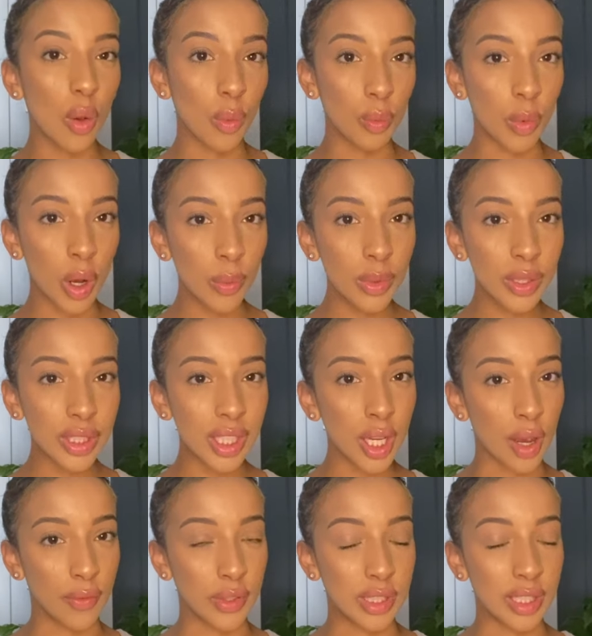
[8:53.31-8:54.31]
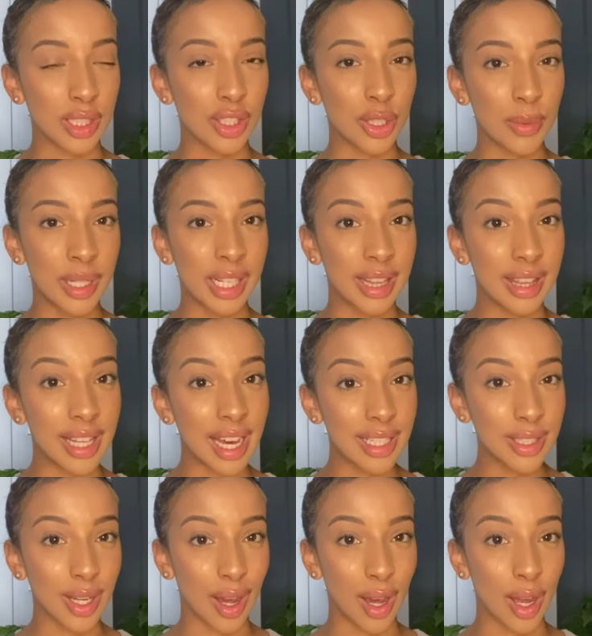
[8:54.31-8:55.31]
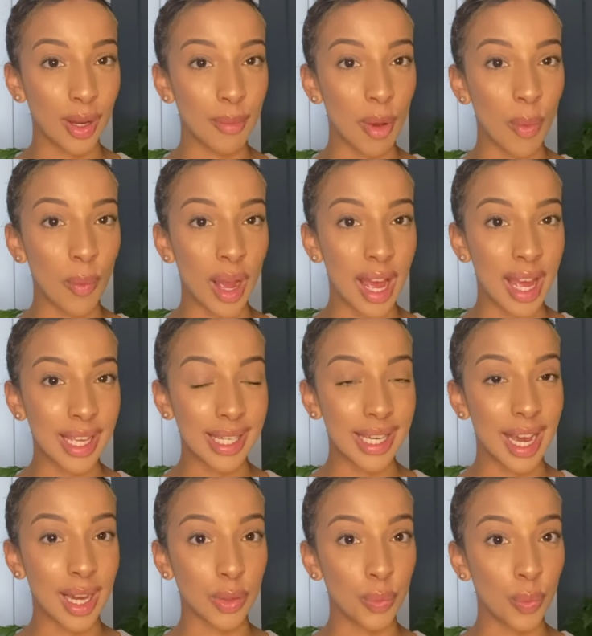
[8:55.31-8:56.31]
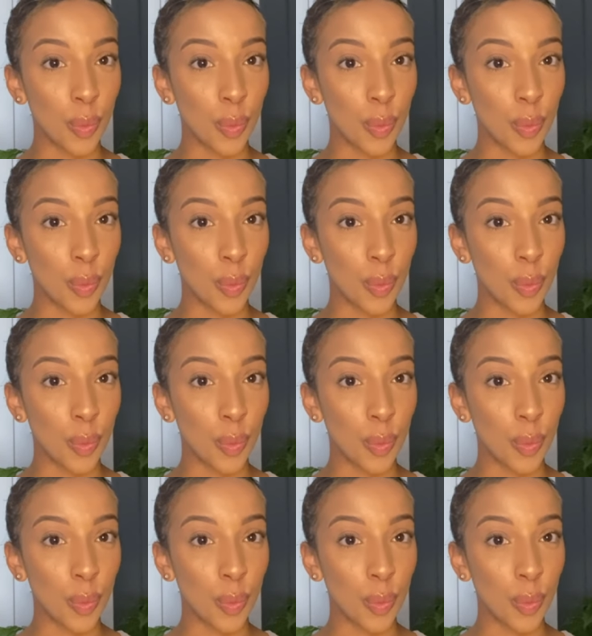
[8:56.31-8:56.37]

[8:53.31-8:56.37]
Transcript: What was the officer doing in that time where he had